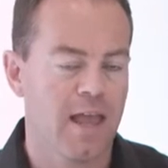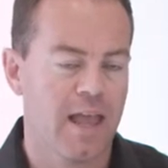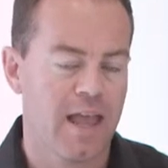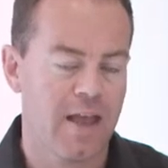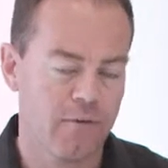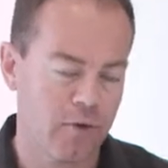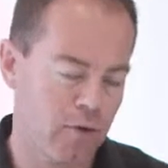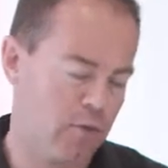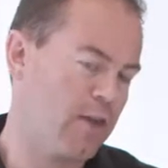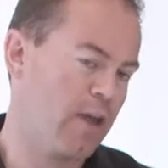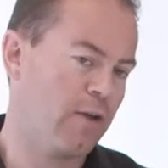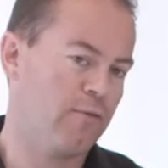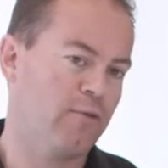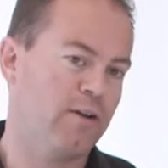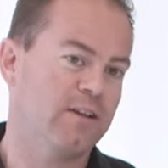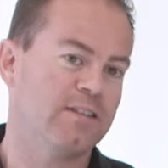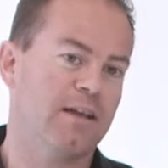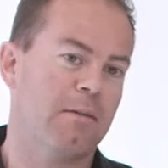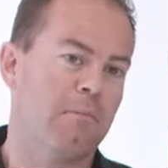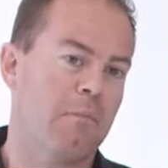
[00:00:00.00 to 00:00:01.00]
If you think, for
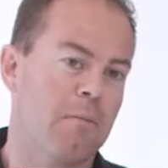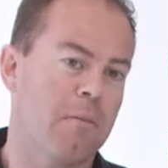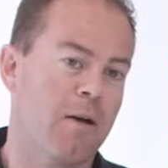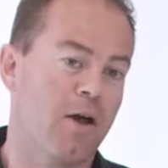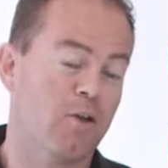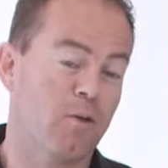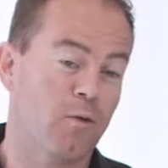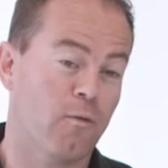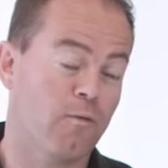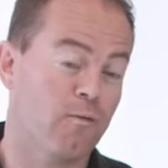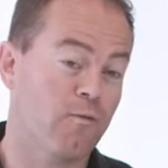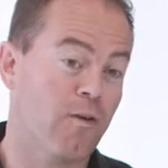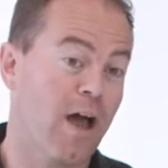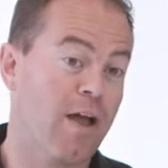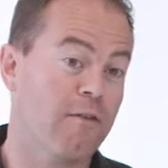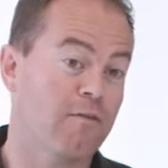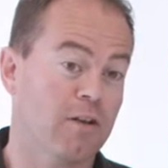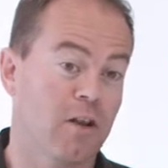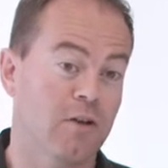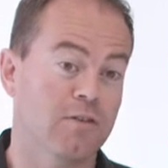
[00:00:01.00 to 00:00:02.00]
example, about your
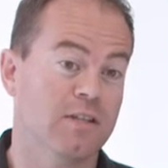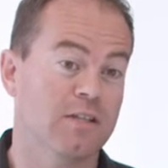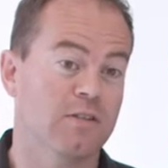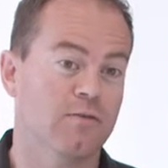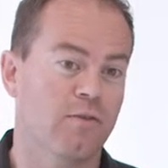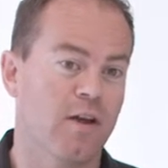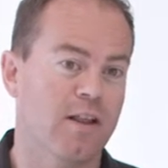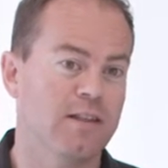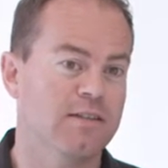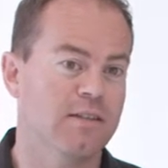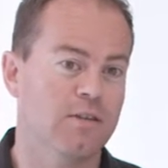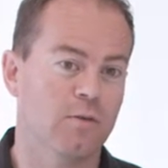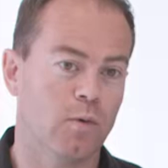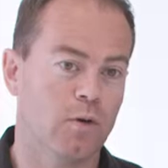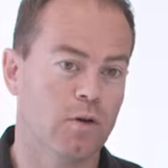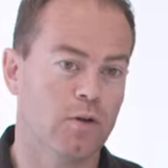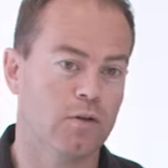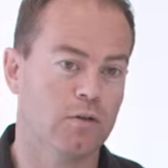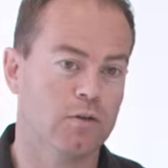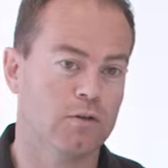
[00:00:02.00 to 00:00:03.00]
five closest friends in the
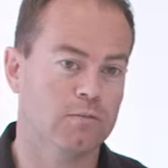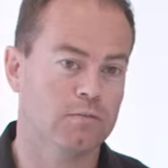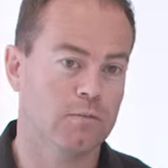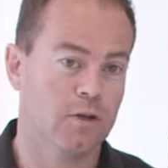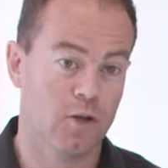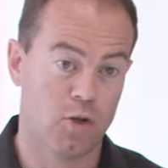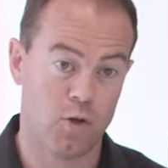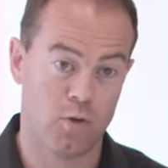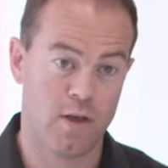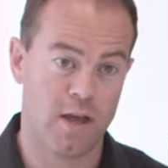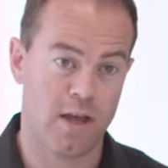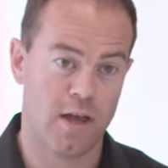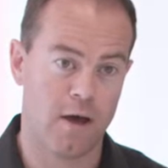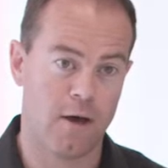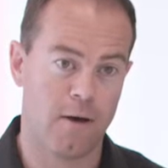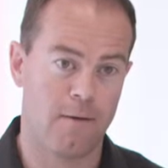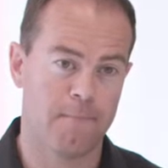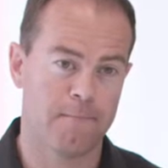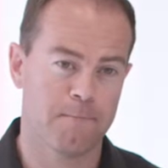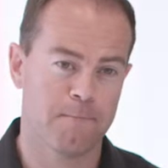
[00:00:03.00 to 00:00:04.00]
world and who they
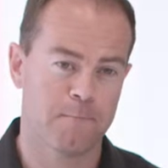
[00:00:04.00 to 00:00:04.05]
are,